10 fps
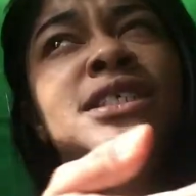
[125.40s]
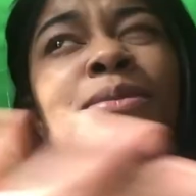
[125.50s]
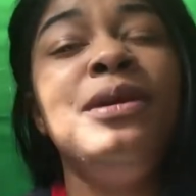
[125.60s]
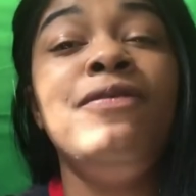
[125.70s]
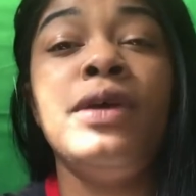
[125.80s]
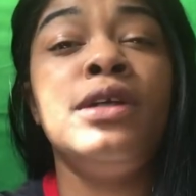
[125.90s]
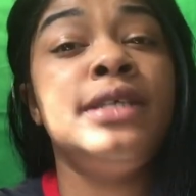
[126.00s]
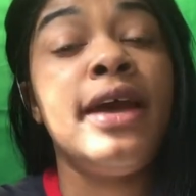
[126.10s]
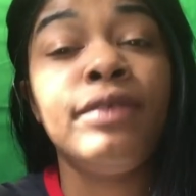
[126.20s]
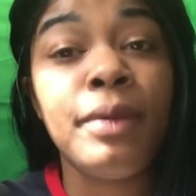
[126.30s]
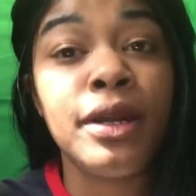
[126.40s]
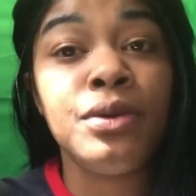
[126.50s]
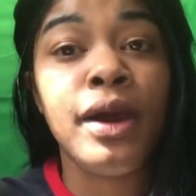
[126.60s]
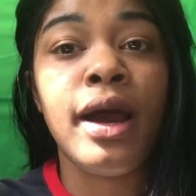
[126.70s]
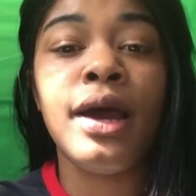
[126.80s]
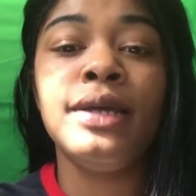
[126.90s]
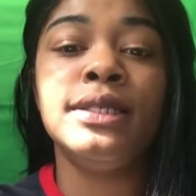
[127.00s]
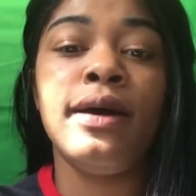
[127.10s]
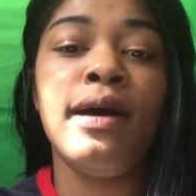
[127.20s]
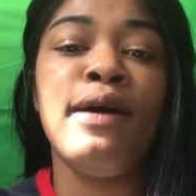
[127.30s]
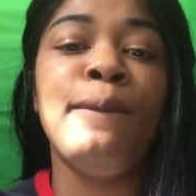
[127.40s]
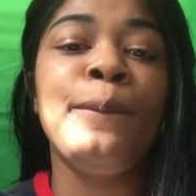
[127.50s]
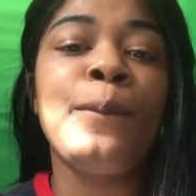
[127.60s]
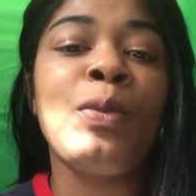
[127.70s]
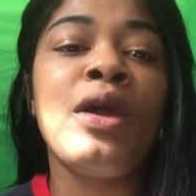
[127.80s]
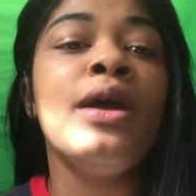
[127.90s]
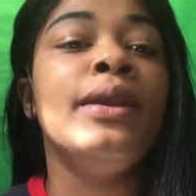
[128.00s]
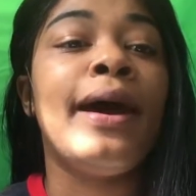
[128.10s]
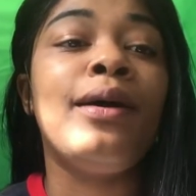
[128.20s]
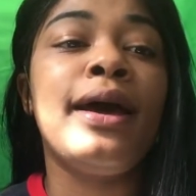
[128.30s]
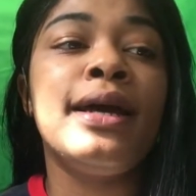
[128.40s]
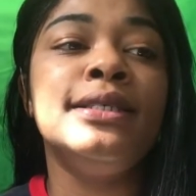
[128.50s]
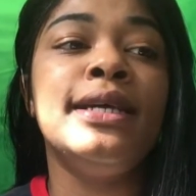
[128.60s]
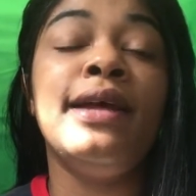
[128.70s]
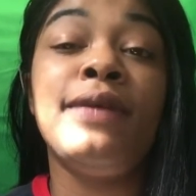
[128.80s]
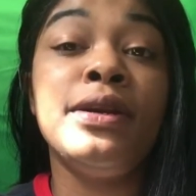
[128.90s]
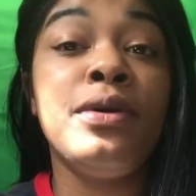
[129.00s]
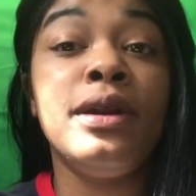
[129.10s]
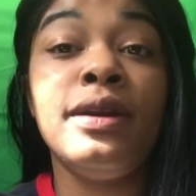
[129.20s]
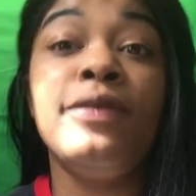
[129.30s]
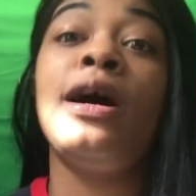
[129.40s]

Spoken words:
to be fair to everybody, you guys. Now, like I said, if I don't get enough